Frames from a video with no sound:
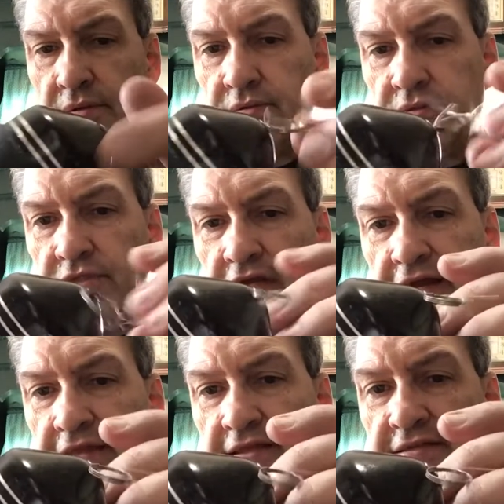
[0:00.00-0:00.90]

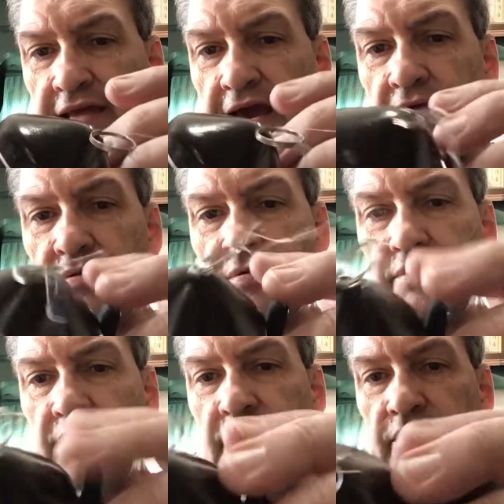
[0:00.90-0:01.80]
checking this out,
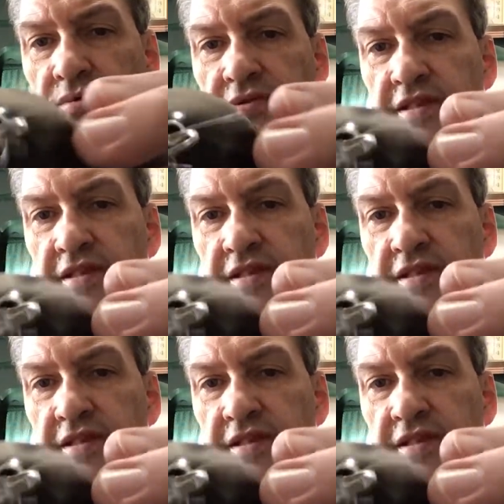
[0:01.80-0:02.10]
you did